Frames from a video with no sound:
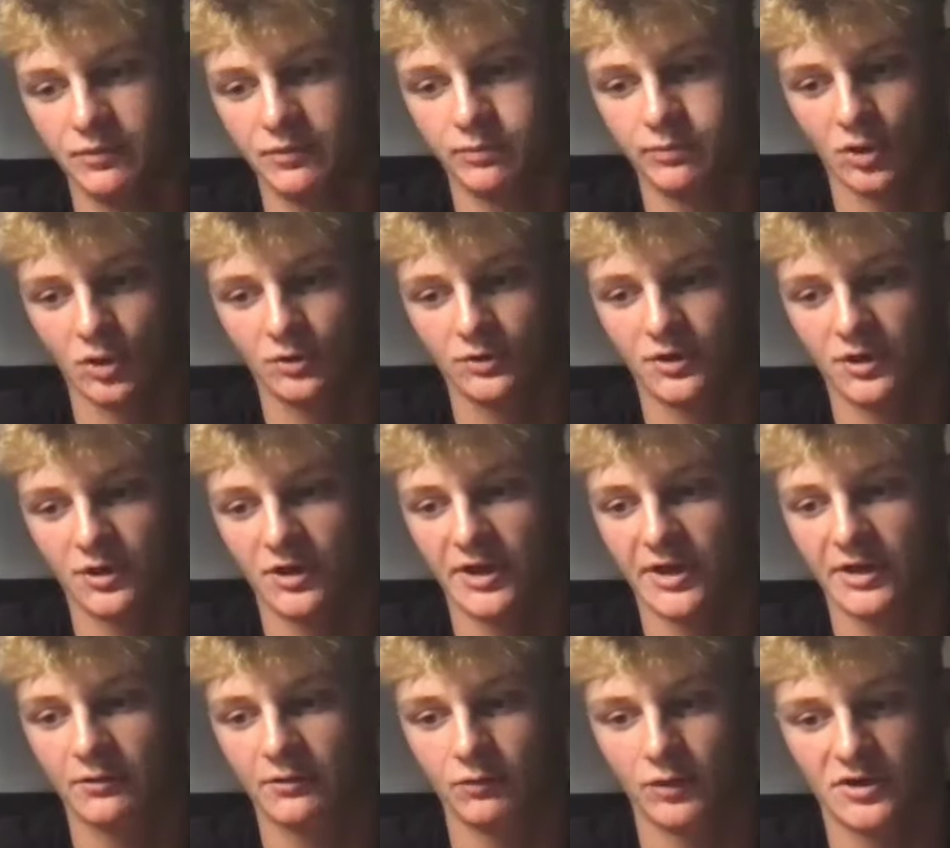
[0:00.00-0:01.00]
broke the like
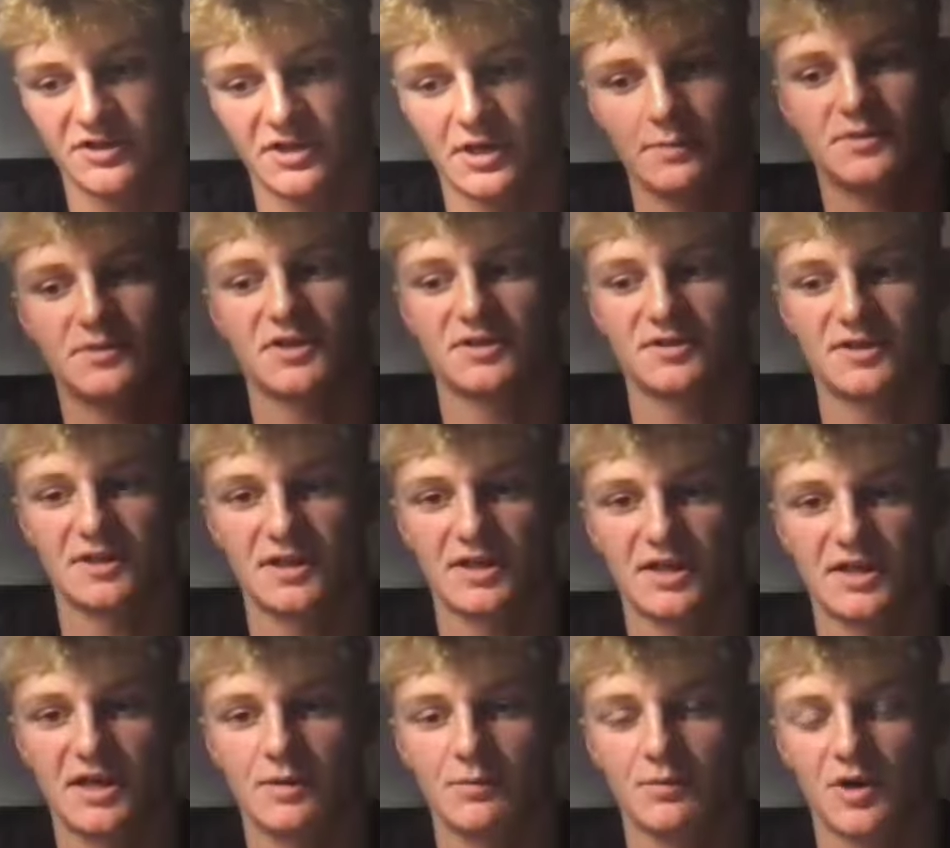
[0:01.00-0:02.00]
receptions in a
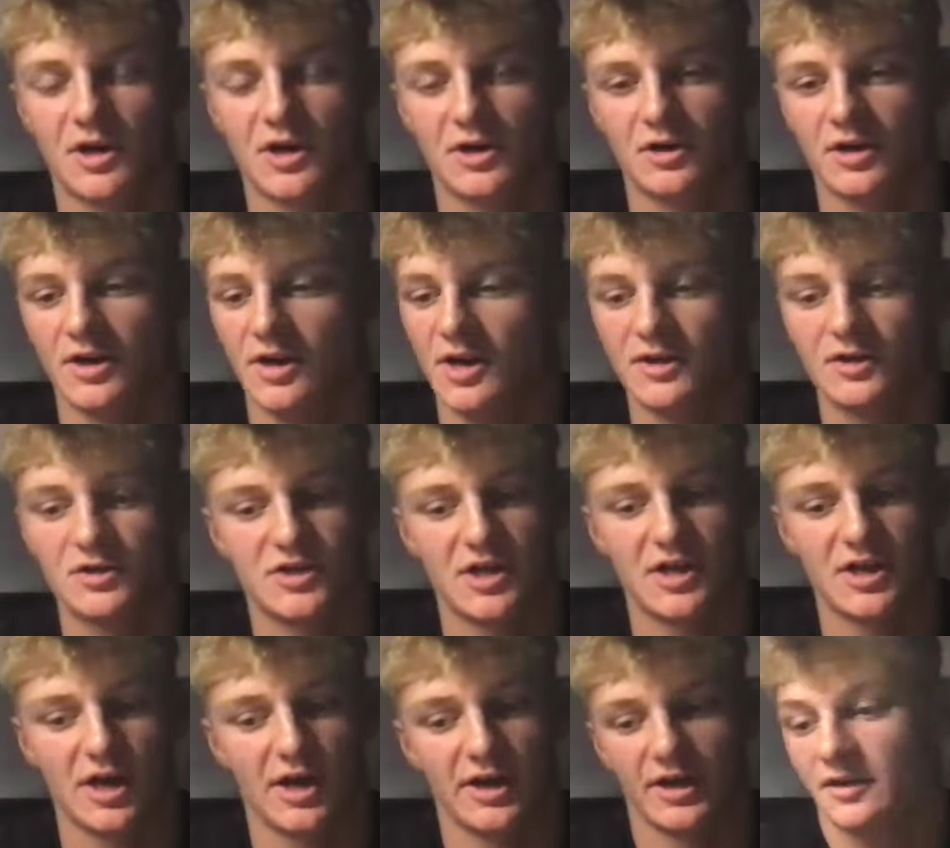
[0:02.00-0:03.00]
game record and I
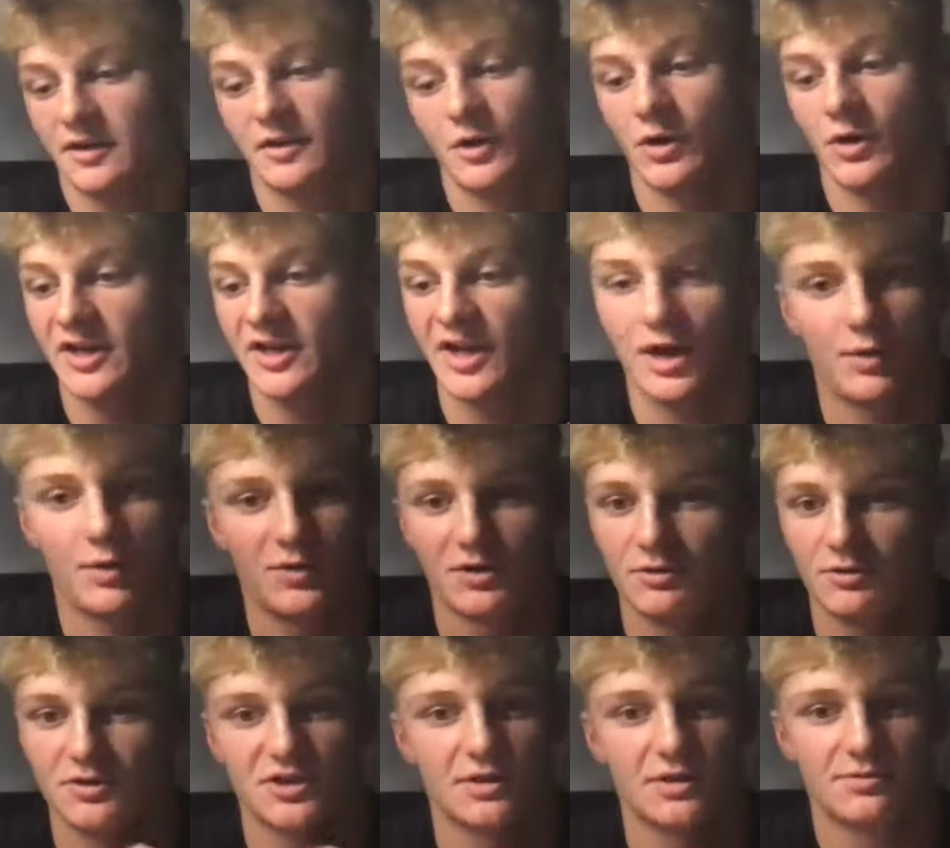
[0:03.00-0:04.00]
had no idea how many
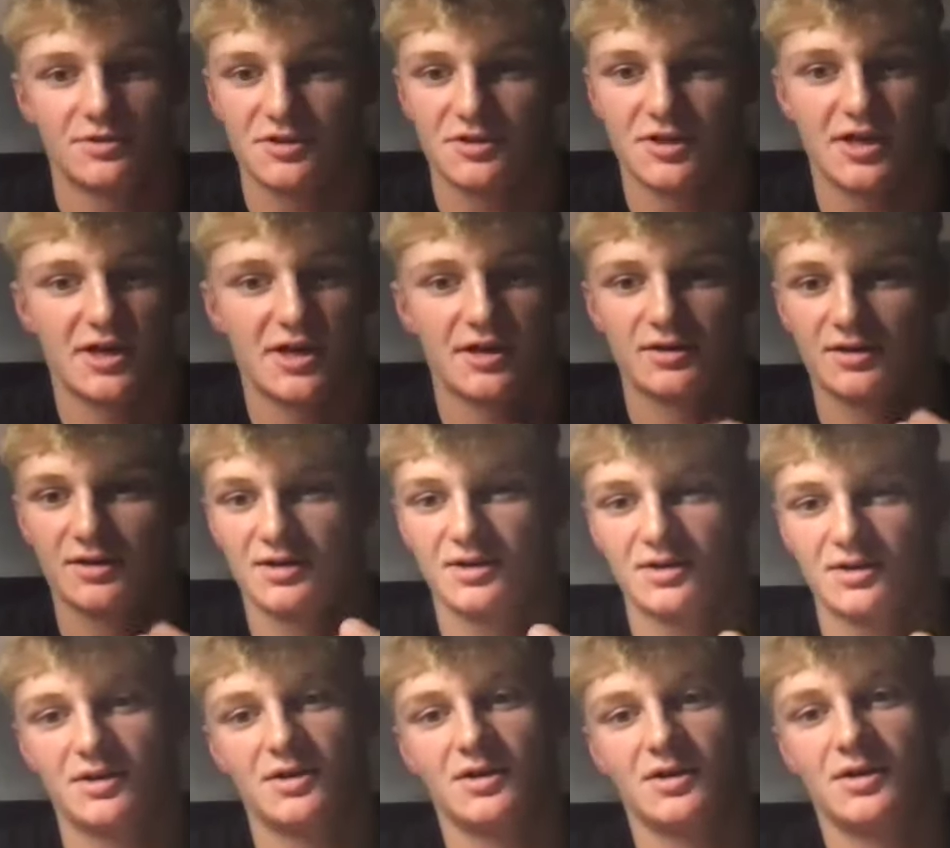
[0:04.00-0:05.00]
receptions I had.
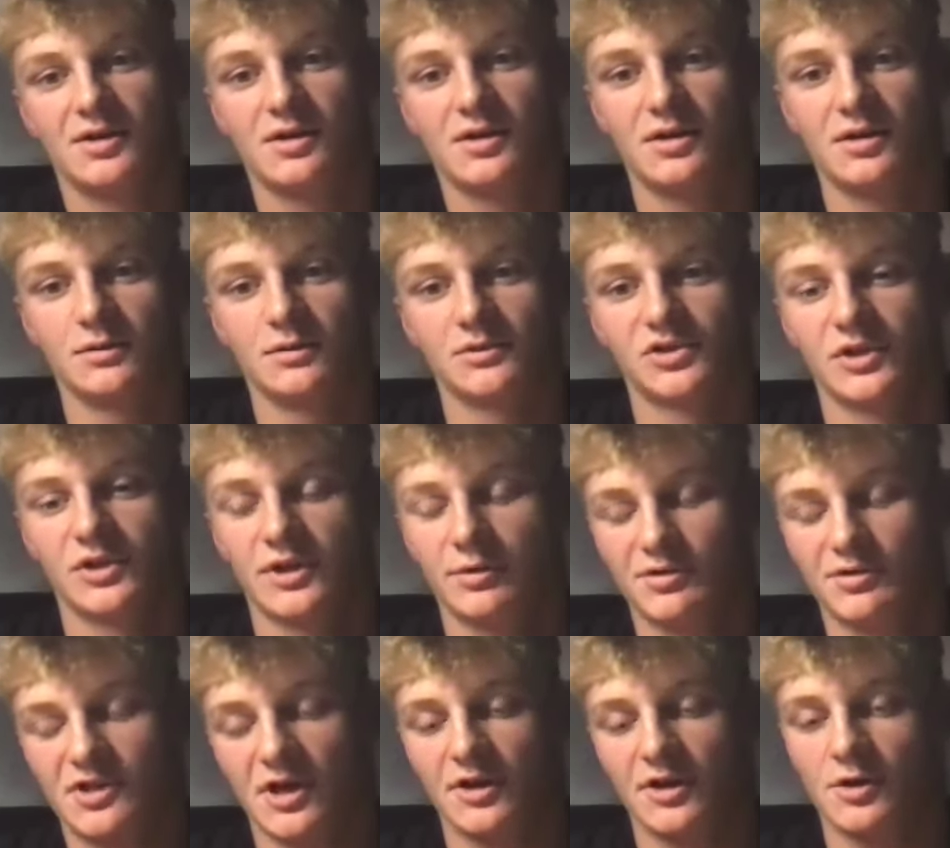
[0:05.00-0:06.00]
So it was
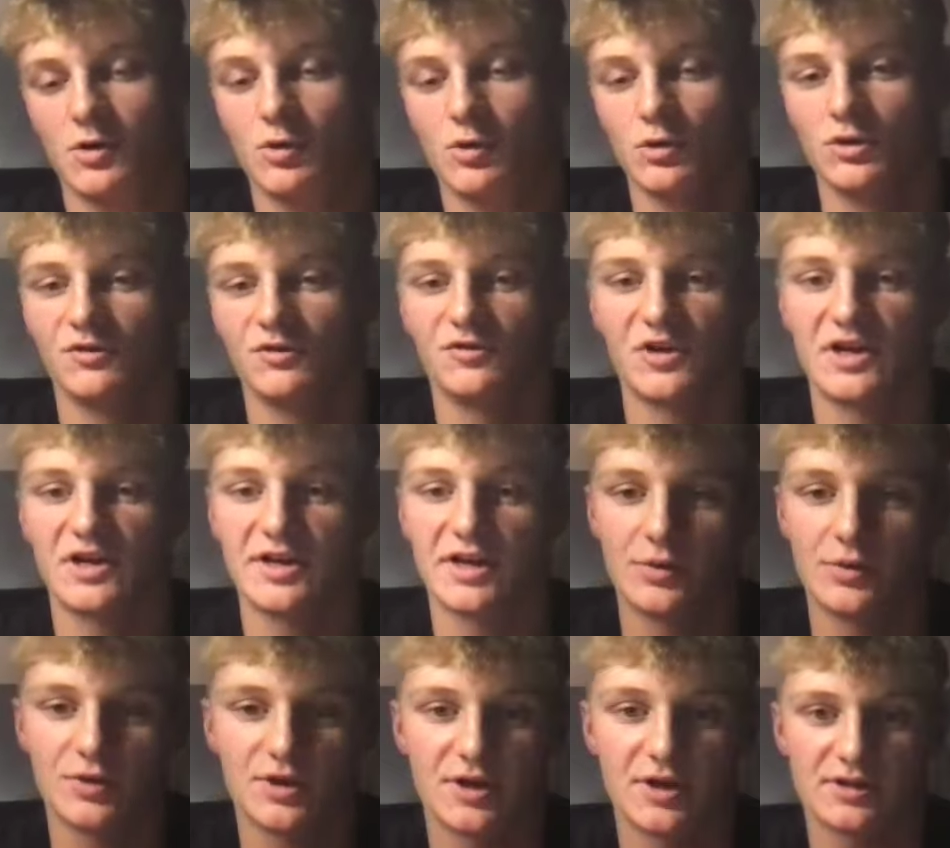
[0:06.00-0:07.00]
kind of cool to find out
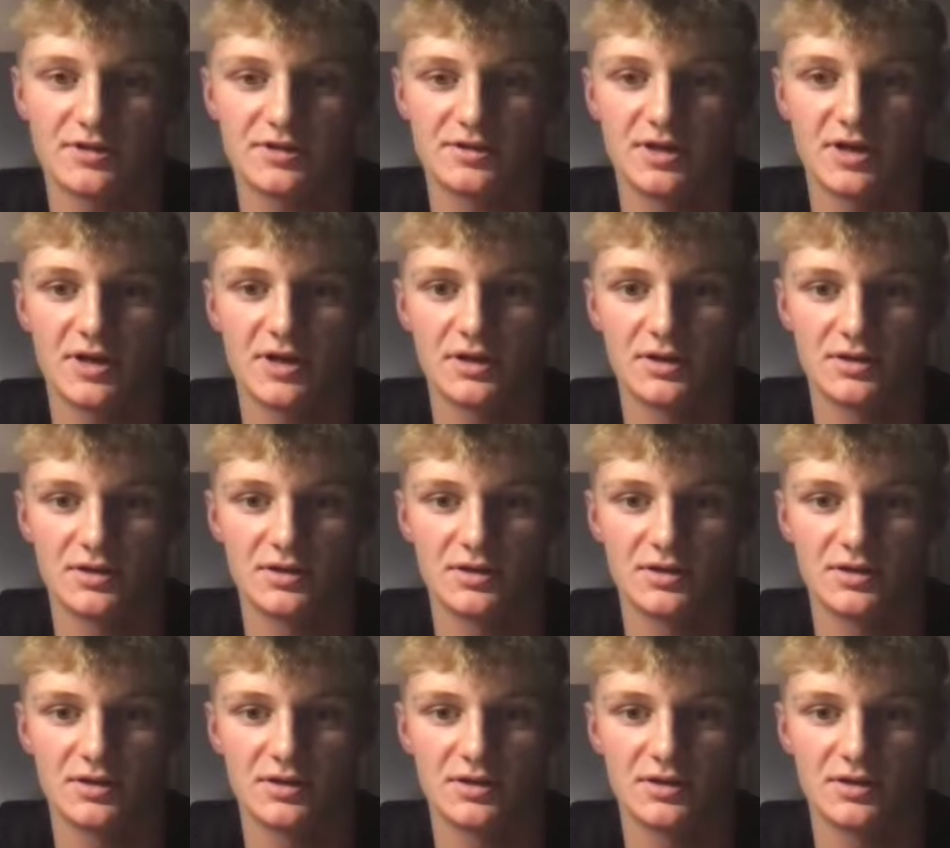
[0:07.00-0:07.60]
the next day.